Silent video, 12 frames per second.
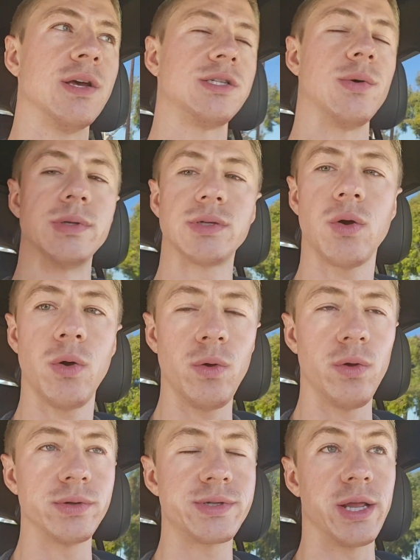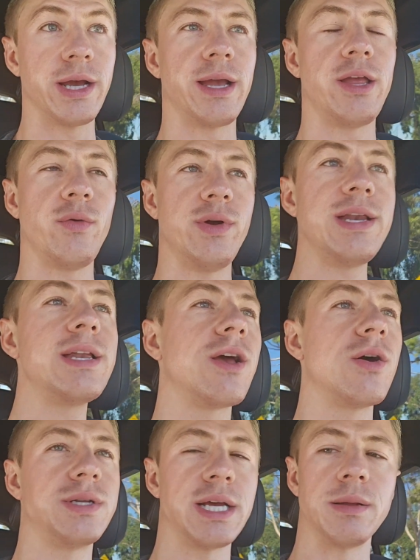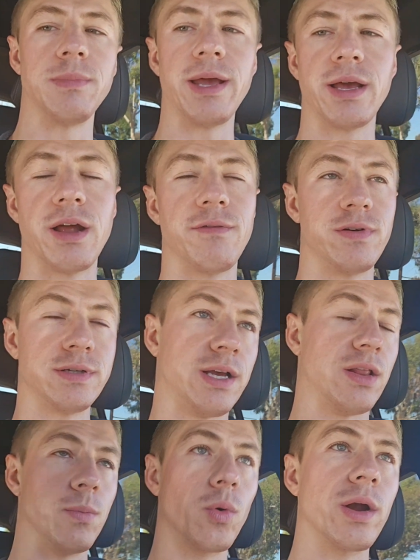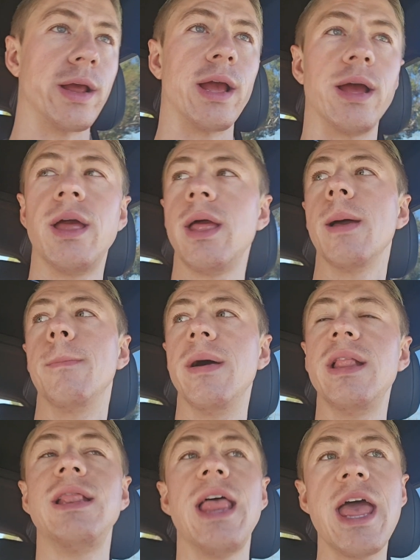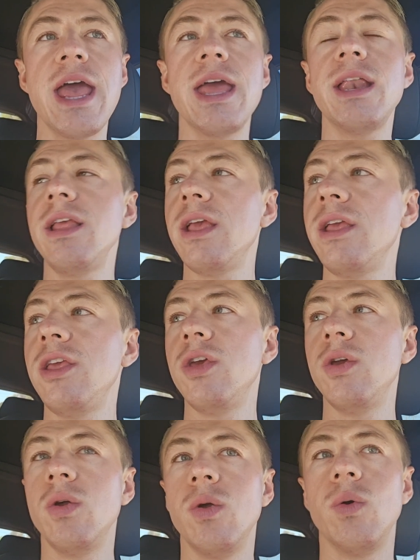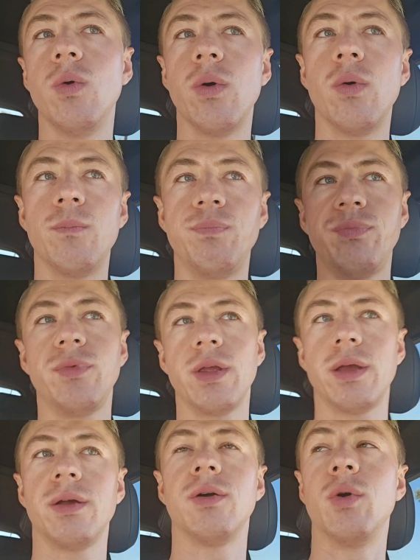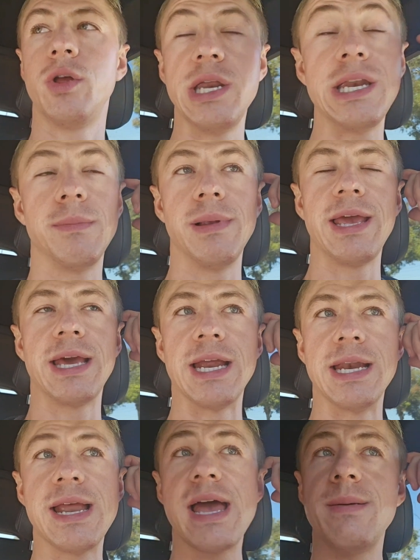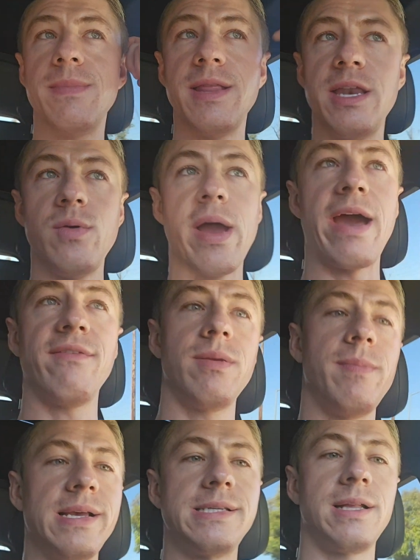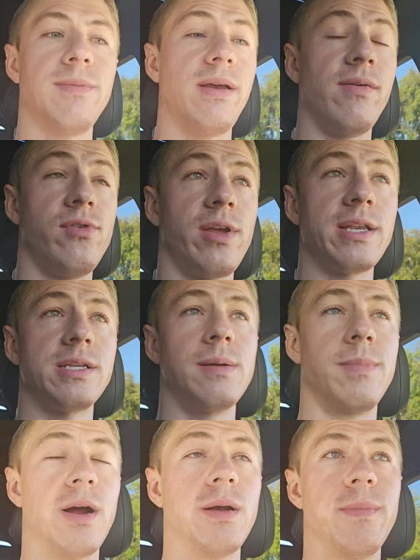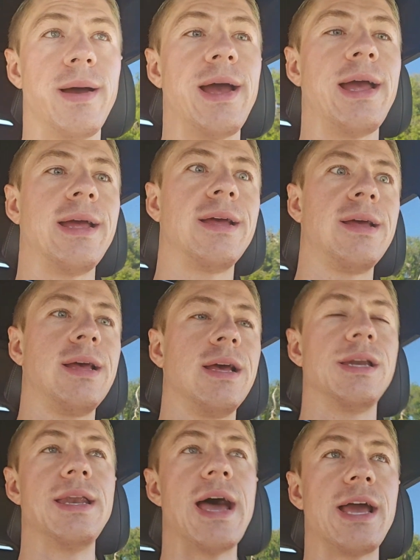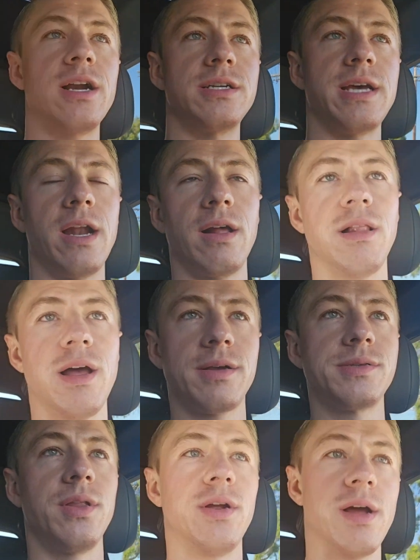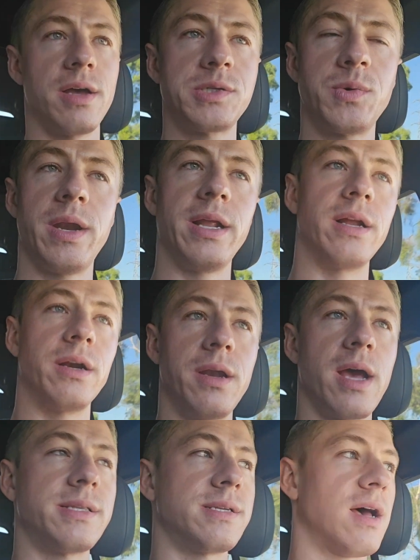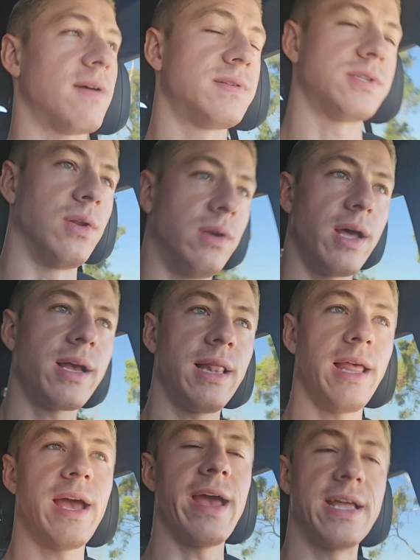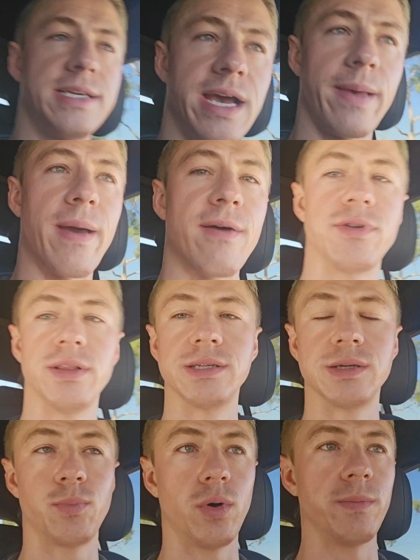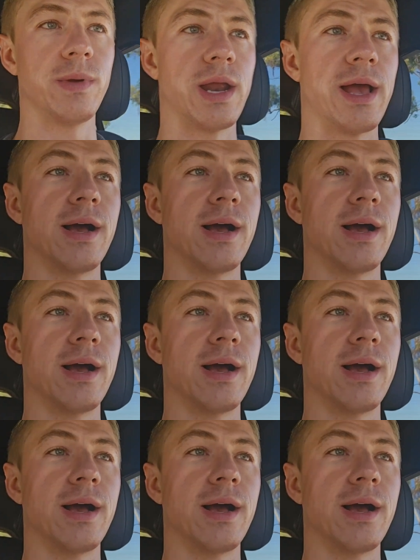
So it's cold, so like you need to go take the blanket off first thing in the morning, but then you need a blanket at night, but then you have to basically be able to get to the barn by 9 or 10 o'clock so they're not sweating their nuts off. So luckily I had time after this appointment.